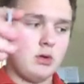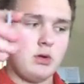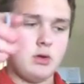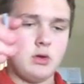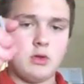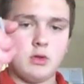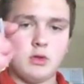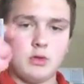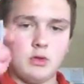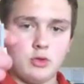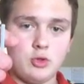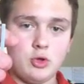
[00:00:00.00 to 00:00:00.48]

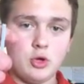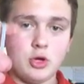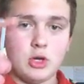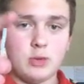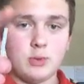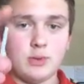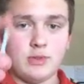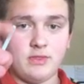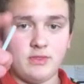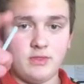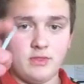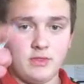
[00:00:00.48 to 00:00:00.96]
Starting
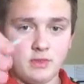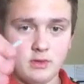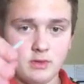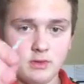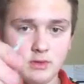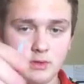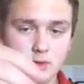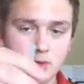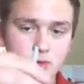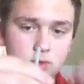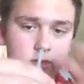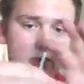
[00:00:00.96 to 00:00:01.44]
with
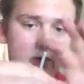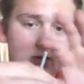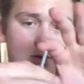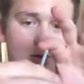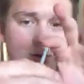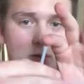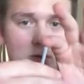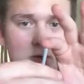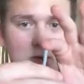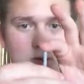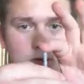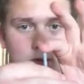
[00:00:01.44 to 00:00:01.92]

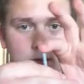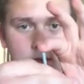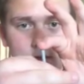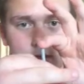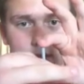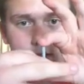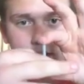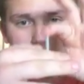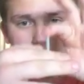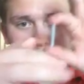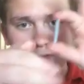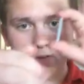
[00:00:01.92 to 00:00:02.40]

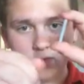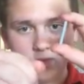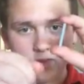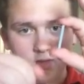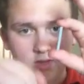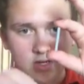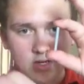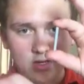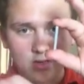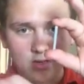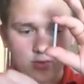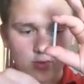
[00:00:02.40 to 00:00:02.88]
this
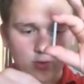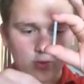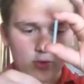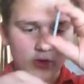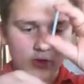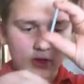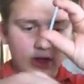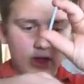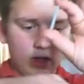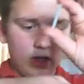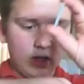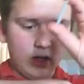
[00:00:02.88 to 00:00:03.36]
nice little
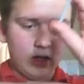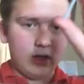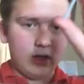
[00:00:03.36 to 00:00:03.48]
stick